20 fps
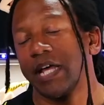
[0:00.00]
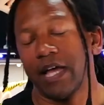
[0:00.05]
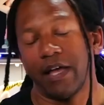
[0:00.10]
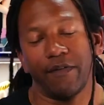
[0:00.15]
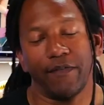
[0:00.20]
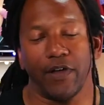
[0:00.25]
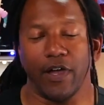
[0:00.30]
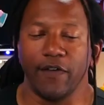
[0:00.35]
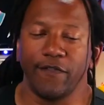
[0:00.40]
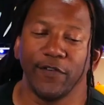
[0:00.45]

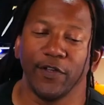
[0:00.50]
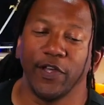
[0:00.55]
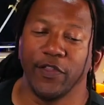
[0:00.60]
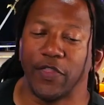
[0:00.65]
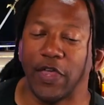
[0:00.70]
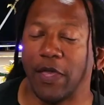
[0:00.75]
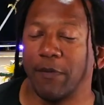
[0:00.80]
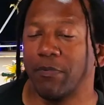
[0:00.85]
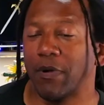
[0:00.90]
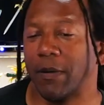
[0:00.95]
I feel like
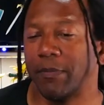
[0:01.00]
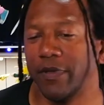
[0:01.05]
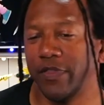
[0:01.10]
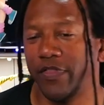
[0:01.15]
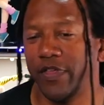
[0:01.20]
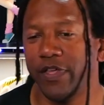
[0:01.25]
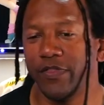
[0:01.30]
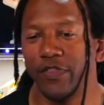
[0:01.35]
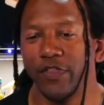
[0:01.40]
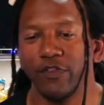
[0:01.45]
they probably
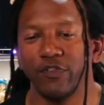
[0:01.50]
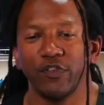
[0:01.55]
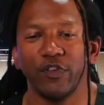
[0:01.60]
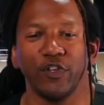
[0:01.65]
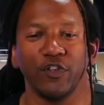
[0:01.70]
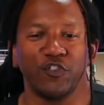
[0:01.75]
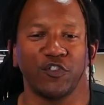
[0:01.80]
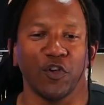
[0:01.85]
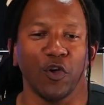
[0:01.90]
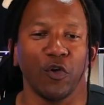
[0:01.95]
think these
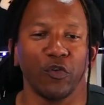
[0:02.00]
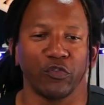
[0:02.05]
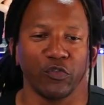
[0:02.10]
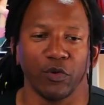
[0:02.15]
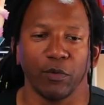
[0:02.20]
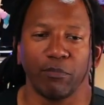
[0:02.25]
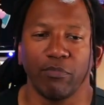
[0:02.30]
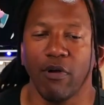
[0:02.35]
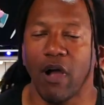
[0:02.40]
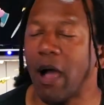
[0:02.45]
good shows
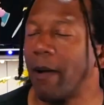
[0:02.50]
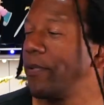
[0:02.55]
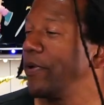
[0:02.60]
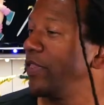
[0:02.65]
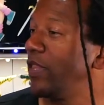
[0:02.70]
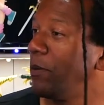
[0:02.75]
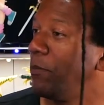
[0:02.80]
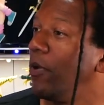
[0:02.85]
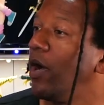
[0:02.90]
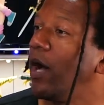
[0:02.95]
are propping
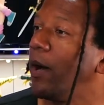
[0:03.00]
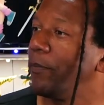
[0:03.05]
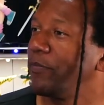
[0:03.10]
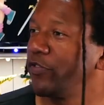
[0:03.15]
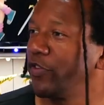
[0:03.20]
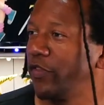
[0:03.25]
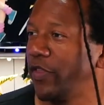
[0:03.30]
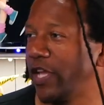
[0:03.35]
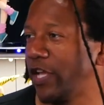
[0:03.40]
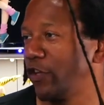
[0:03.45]
them up
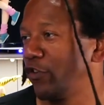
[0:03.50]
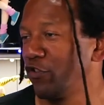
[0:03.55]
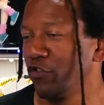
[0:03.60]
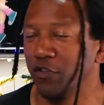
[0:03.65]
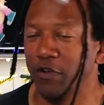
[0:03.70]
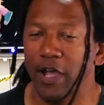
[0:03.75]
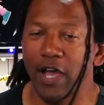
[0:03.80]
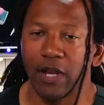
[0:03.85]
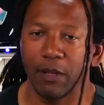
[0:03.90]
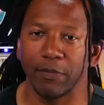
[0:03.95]
so they can
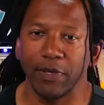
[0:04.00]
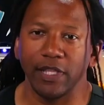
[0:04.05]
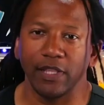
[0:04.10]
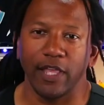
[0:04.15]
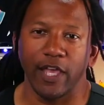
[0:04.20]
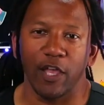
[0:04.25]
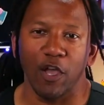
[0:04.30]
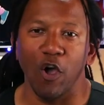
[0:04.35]
turn around and be like,